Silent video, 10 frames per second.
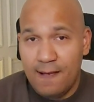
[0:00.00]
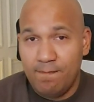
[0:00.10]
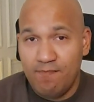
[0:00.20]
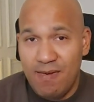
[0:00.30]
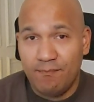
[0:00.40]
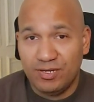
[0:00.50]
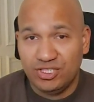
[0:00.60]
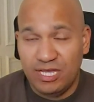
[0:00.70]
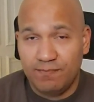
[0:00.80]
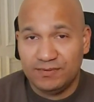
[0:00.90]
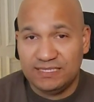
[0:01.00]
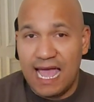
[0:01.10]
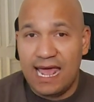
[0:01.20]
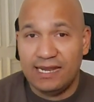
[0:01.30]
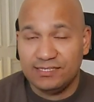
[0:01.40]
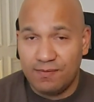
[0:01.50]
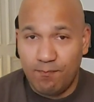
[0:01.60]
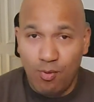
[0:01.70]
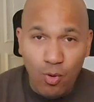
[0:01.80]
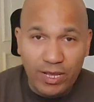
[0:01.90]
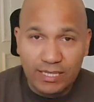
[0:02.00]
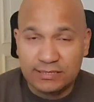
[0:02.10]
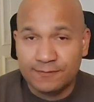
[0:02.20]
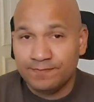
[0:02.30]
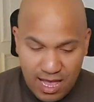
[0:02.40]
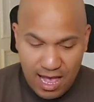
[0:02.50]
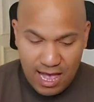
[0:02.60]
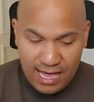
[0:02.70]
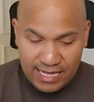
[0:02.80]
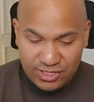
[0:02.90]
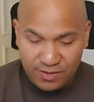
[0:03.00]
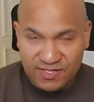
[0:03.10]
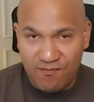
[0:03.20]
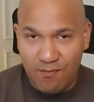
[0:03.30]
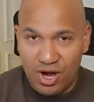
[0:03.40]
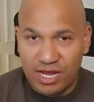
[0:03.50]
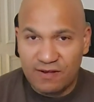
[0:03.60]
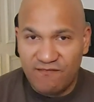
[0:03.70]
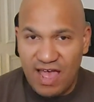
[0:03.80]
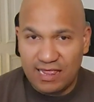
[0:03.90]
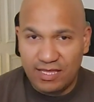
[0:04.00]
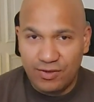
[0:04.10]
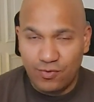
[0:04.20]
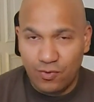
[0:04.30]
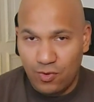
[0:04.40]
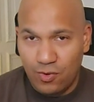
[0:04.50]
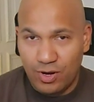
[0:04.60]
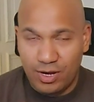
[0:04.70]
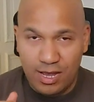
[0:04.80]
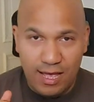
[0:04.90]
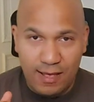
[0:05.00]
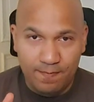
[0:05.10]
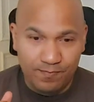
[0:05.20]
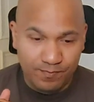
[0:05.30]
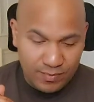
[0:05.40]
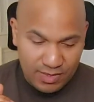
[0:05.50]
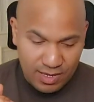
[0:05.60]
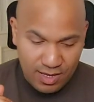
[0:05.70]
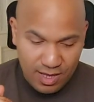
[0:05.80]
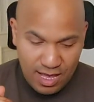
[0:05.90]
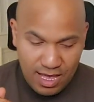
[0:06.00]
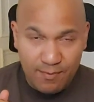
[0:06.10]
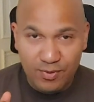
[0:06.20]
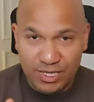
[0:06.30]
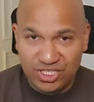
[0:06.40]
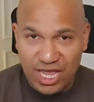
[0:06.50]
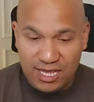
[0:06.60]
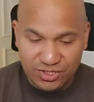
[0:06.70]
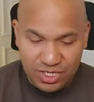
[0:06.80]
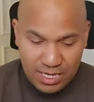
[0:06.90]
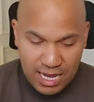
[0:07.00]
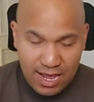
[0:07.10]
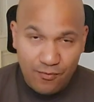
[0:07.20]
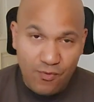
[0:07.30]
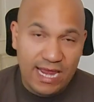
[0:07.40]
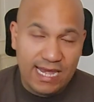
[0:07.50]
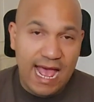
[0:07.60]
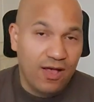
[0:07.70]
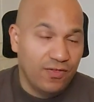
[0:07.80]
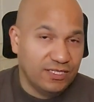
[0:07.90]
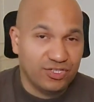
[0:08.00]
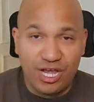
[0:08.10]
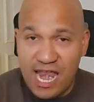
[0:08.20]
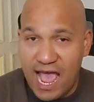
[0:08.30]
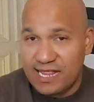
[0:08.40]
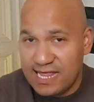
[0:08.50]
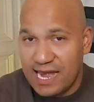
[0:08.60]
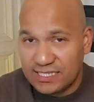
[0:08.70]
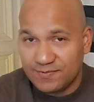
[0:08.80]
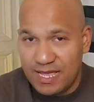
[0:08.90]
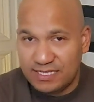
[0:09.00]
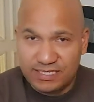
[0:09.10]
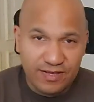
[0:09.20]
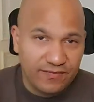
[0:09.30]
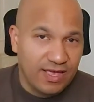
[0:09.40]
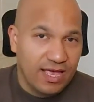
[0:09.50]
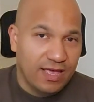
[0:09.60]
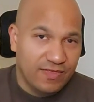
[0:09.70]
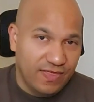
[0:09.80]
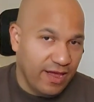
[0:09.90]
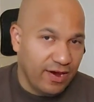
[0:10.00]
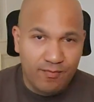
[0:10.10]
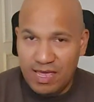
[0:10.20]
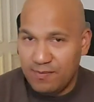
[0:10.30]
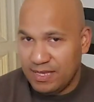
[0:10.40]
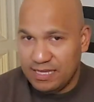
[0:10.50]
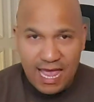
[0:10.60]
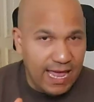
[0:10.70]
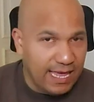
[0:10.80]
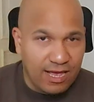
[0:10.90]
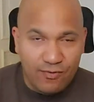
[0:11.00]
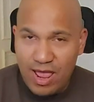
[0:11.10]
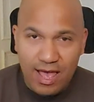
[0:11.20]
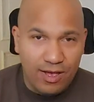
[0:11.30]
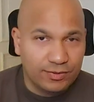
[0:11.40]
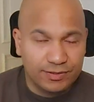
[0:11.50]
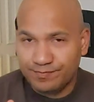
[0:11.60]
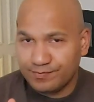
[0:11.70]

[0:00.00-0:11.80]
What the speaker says: membership status points. In terms of market value or appreciation, right now these are not that expensive. There may be like around